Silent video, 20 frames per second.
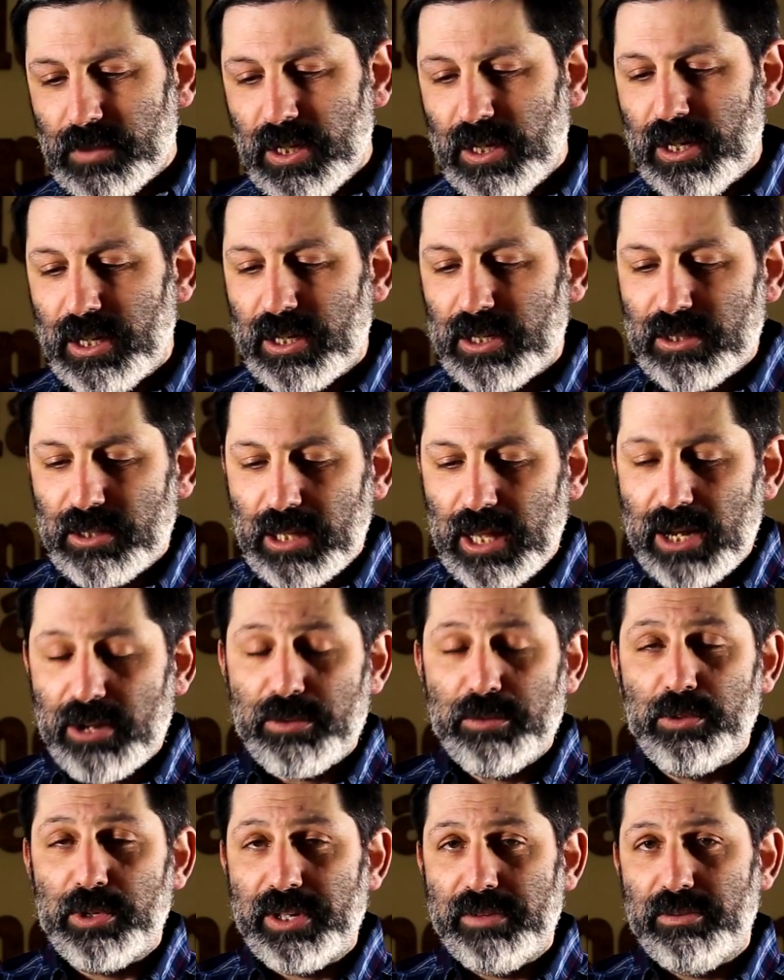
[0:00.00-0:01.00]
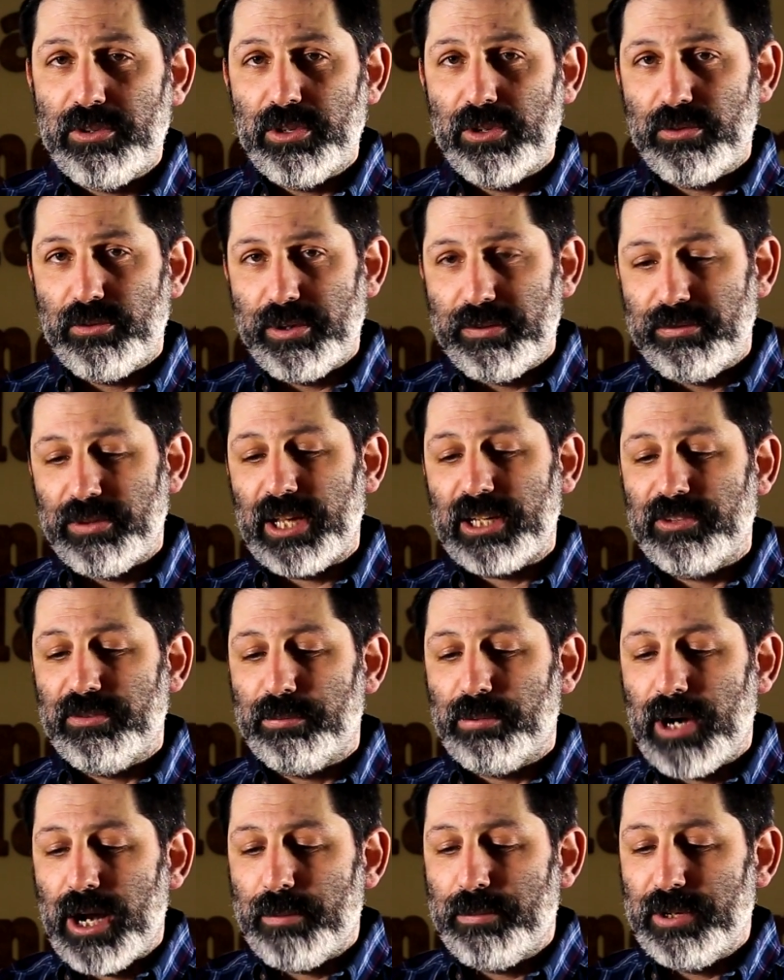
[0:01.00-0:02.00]
A lot of them will give you the reflective
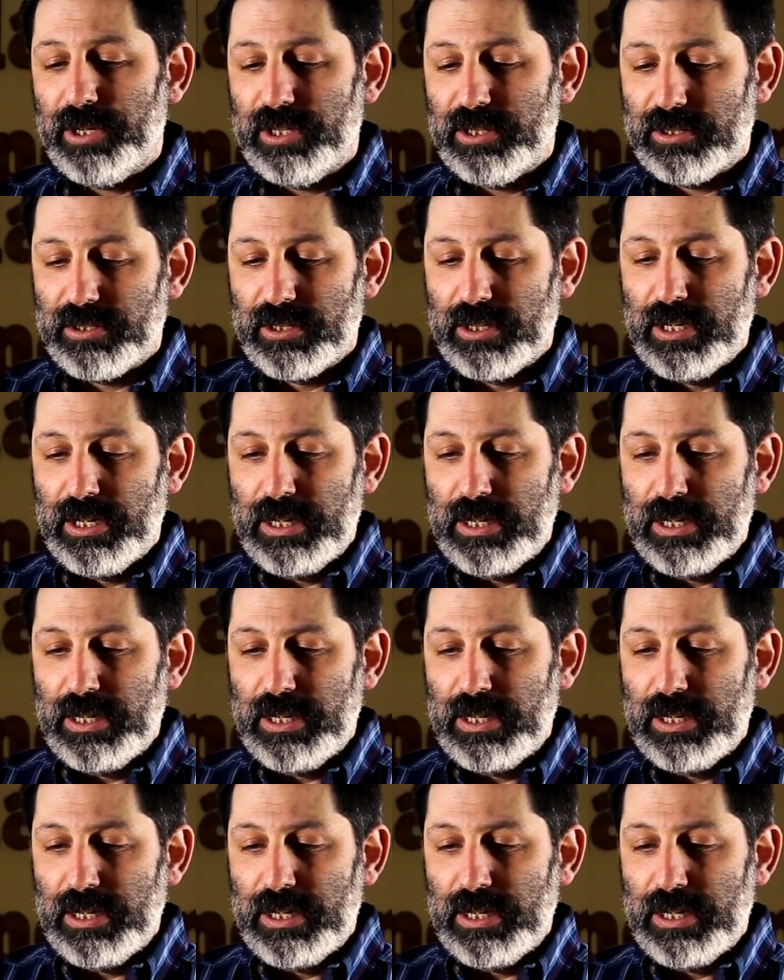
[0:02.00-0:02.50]
properties.